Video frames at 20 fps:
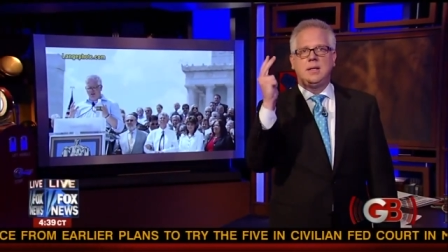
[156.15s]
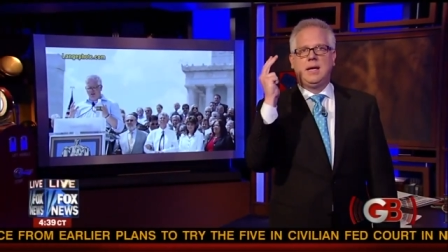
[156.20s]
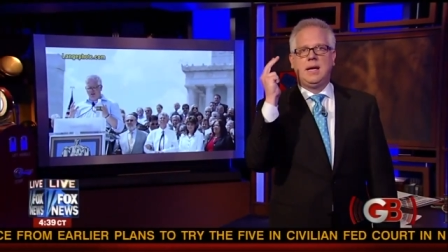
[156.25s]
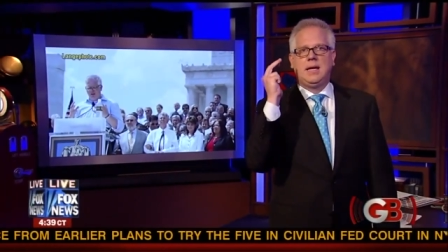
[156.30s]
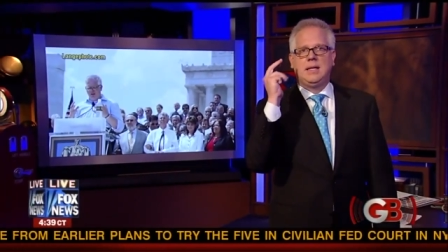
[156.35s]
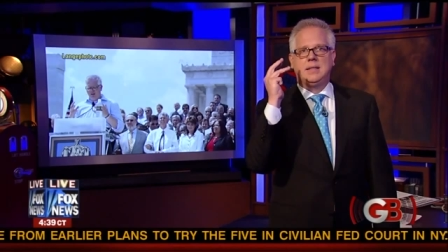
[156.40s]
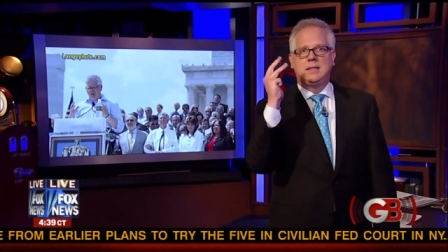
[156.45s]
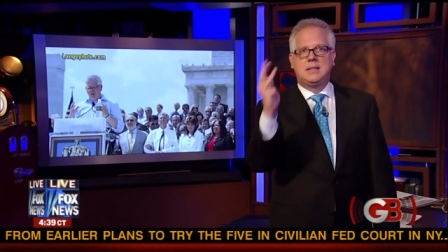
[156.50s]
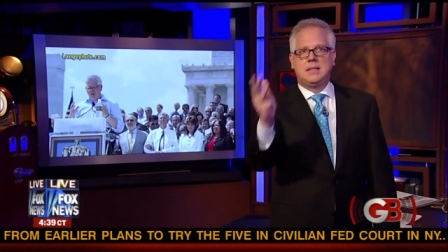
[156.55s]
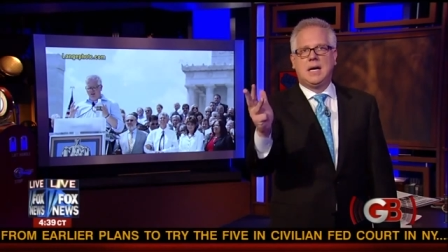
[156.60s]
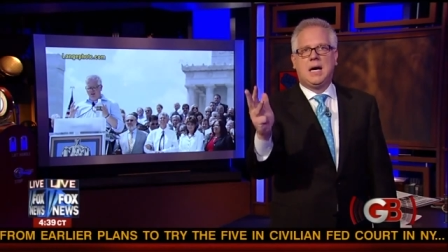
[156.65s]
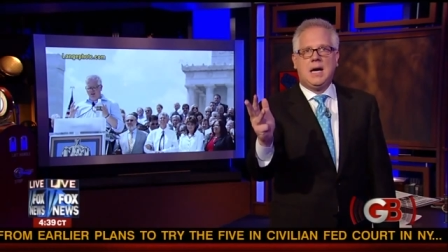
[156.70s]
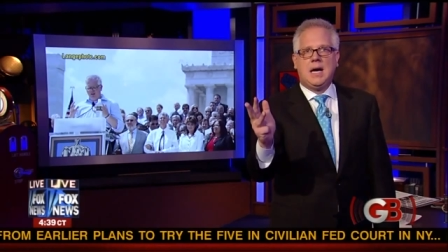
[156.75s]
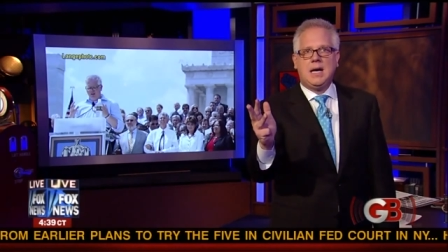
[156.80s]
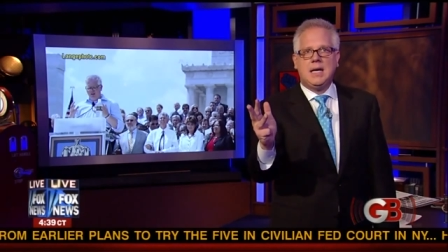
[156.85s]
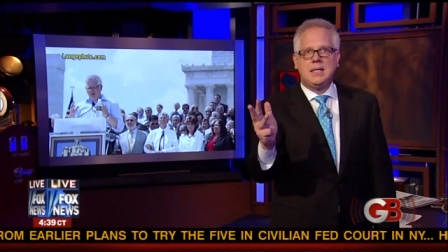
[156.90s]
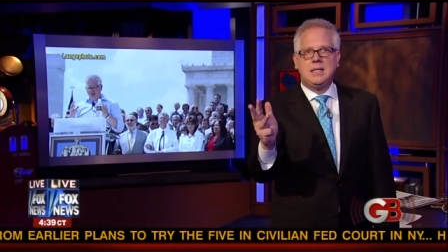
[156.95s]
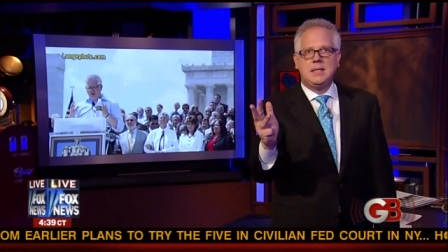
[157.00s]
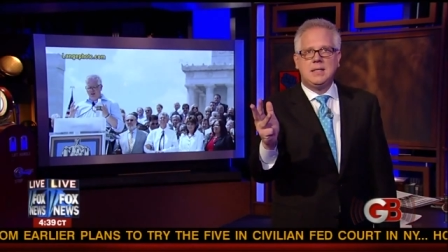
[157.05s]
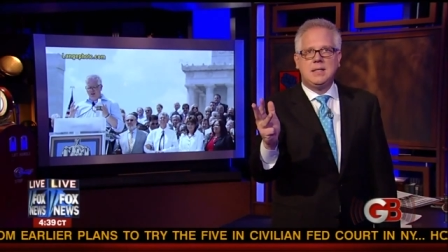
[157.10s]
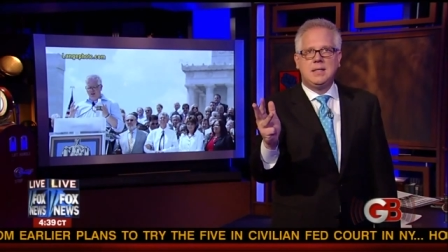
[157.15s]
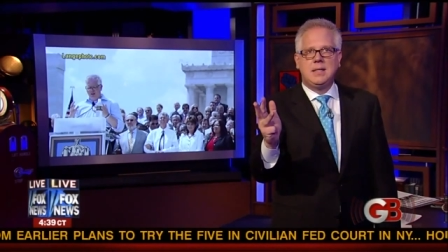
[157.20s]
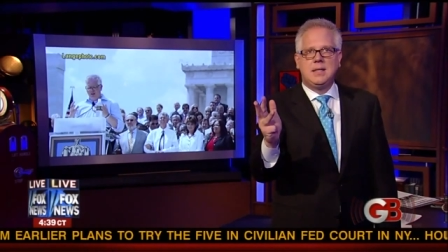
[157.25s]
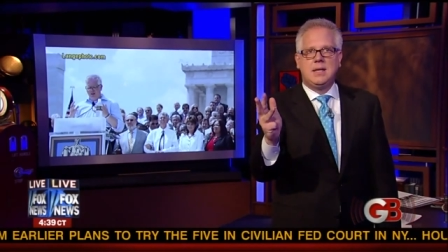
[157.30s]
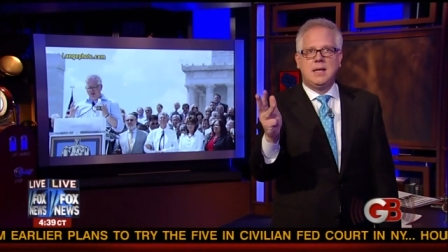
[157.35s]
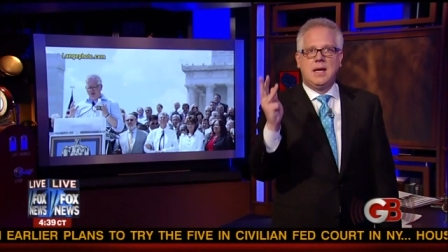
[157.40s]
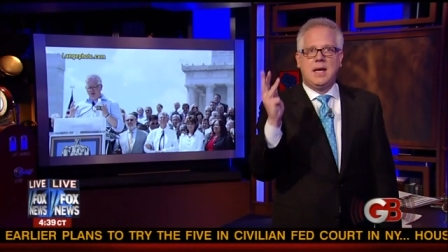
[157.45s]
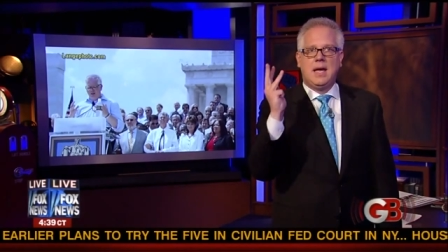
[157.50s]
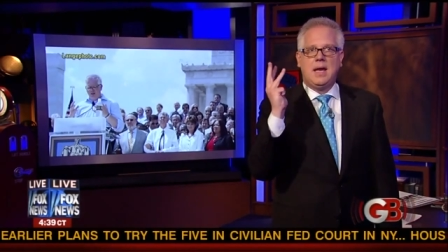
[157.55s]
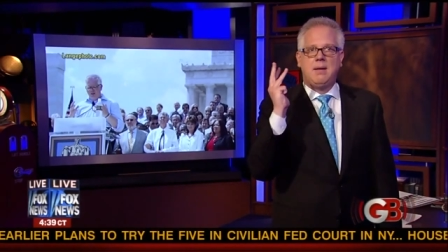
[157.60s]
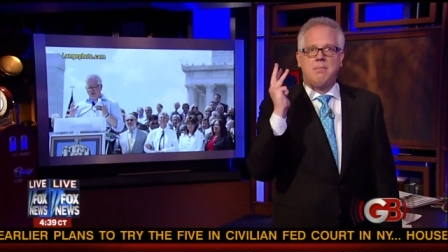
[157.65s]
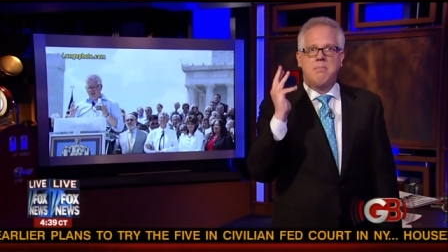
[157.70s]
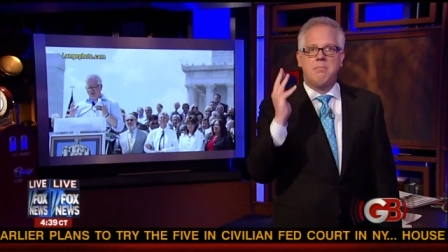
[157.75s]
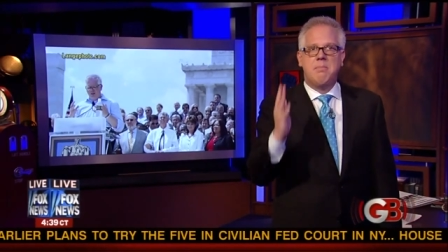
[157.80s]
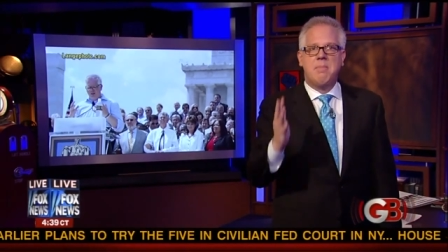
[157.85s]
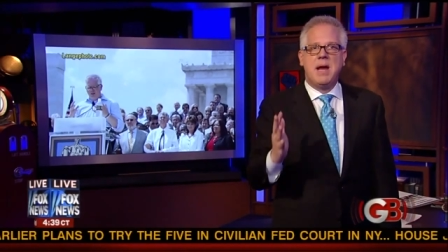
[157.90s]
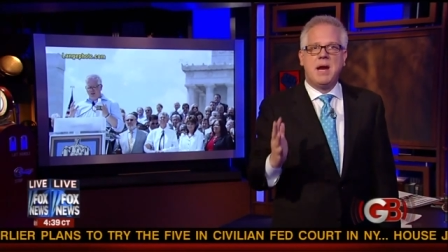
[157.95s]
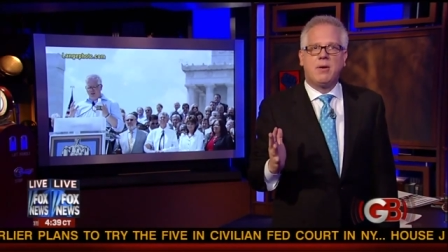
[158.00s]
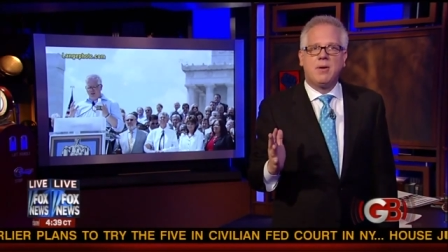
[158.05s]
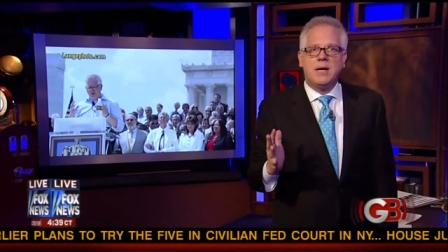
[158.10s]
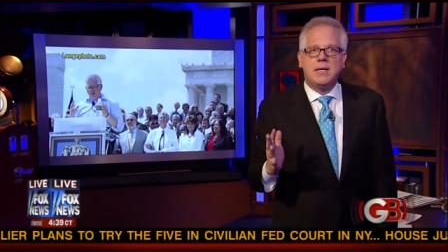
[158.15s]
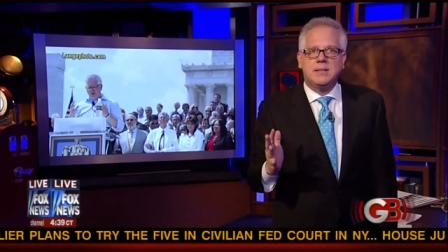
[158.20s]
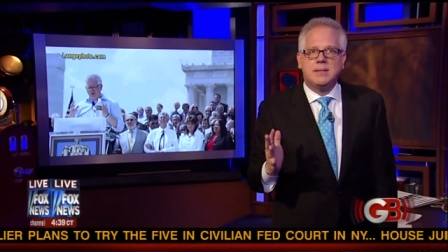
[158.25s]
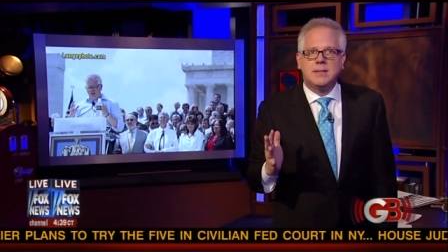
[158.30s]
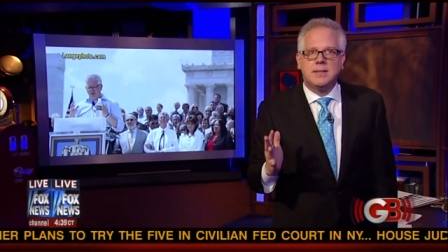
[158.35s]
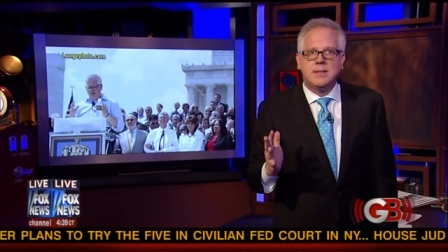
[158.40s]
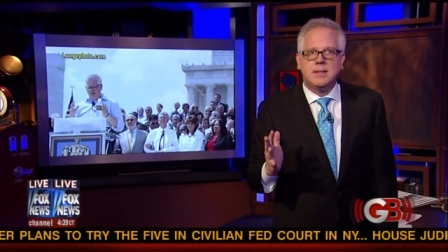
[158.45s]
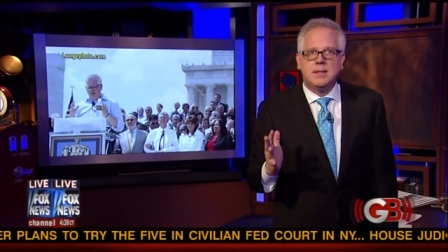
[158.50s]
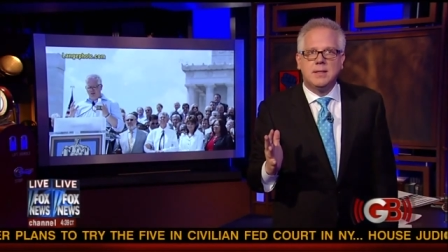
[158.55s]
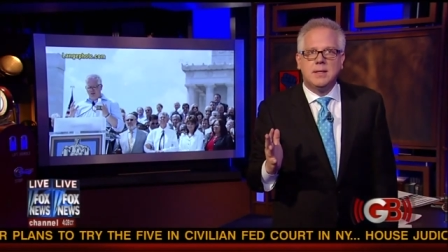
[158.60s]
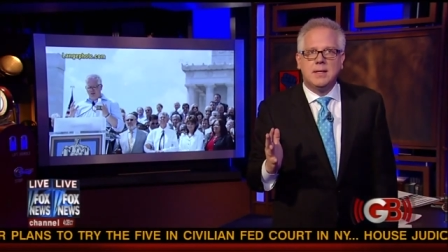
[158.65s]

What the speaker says: and God and merit,